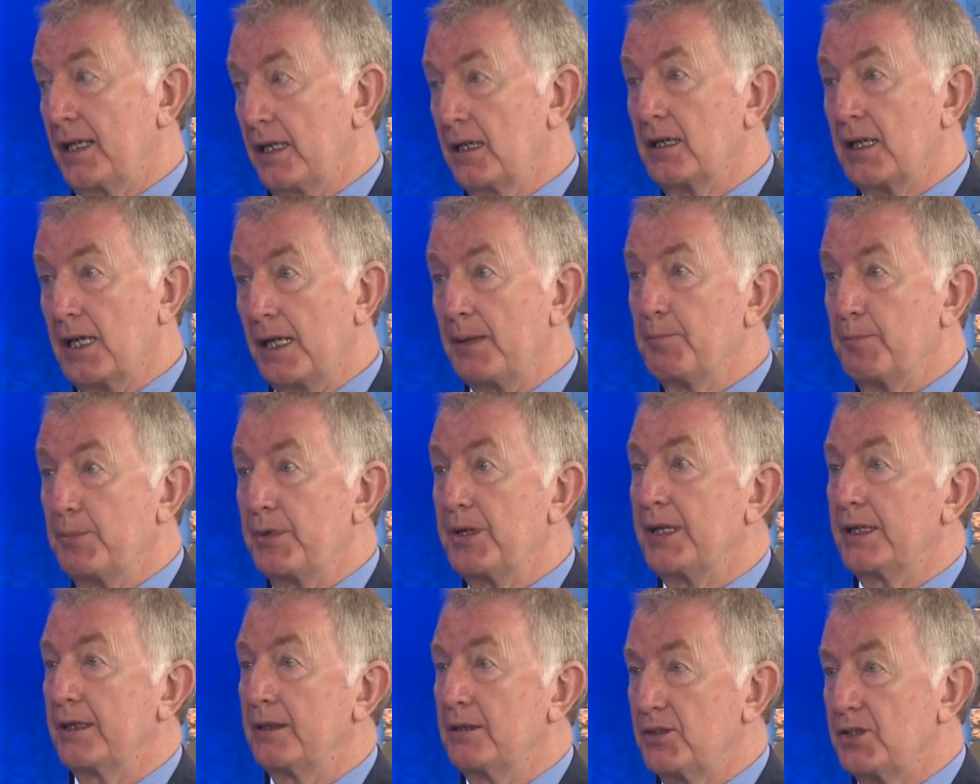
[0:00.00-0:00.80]
uh, in
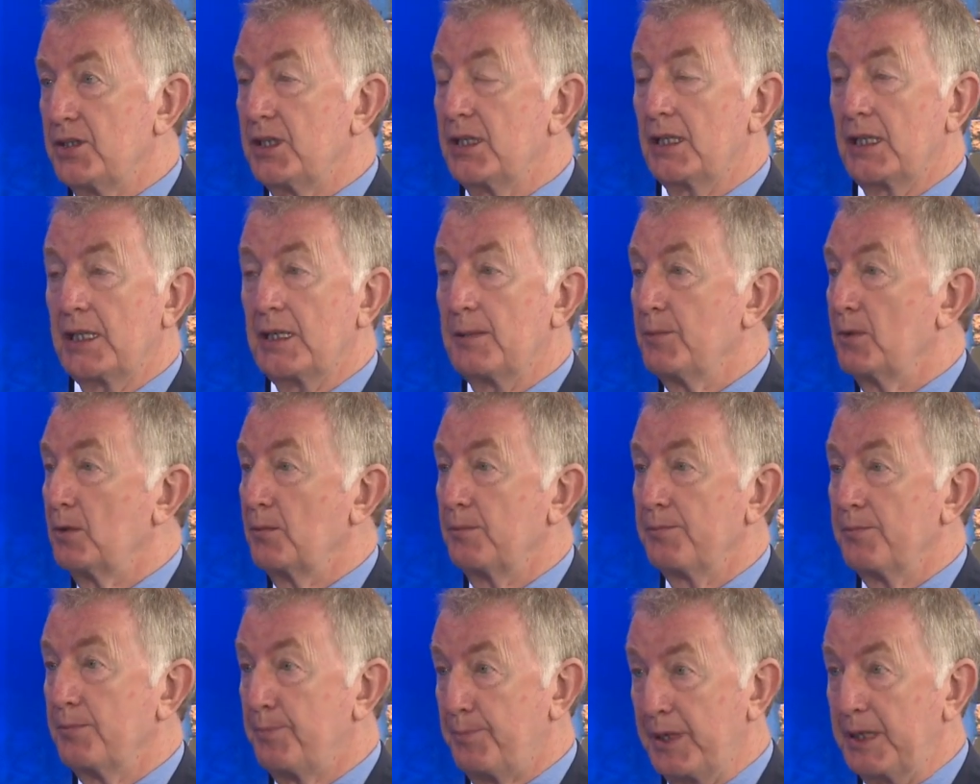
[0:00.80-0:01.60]
Britain, certainly
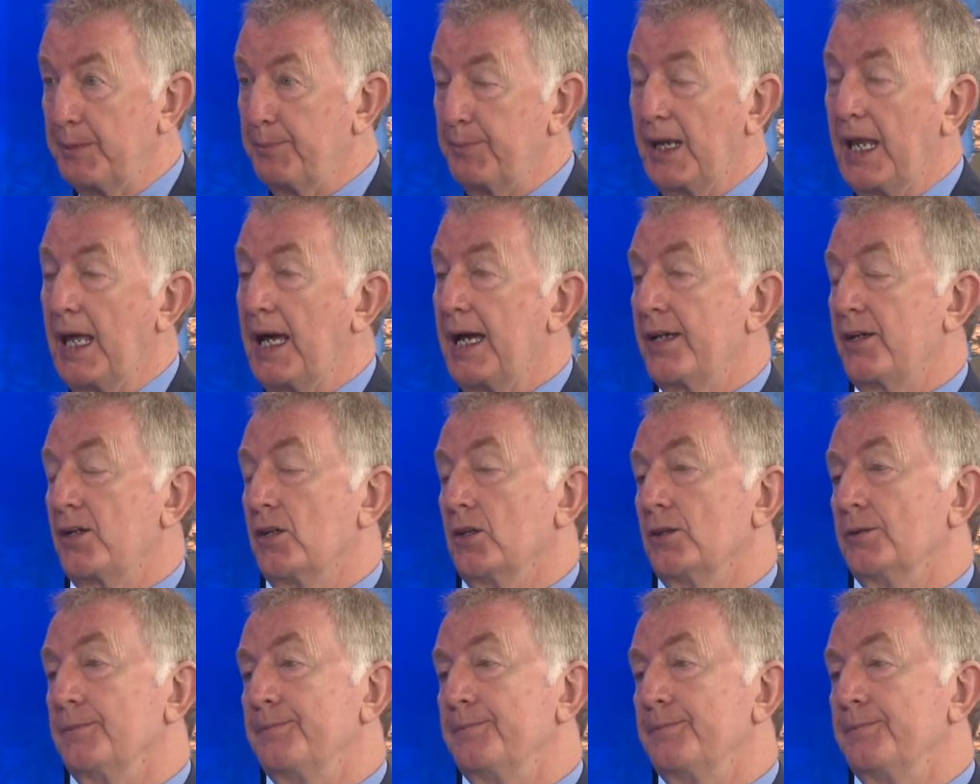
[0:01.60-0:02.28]
among people I know.